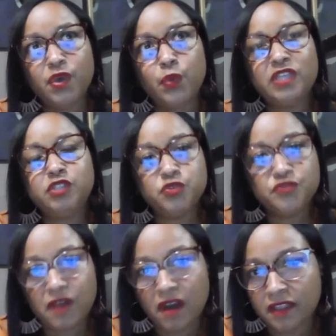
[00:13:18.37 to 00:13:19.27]
We do
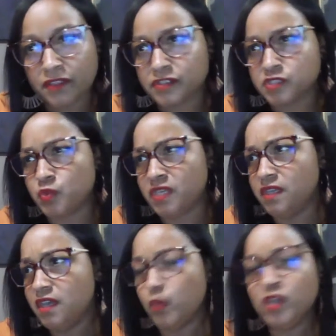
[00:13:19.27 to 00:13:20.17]
for others. We
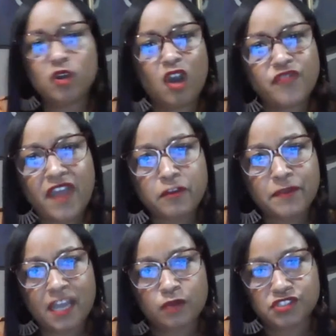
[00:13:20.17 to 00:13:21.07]
look out for
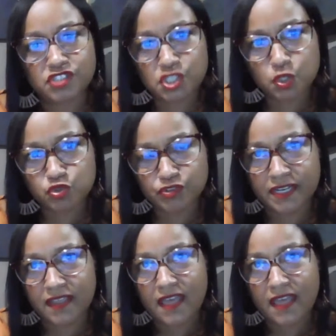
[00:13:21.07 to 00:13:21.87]
everybody else's children.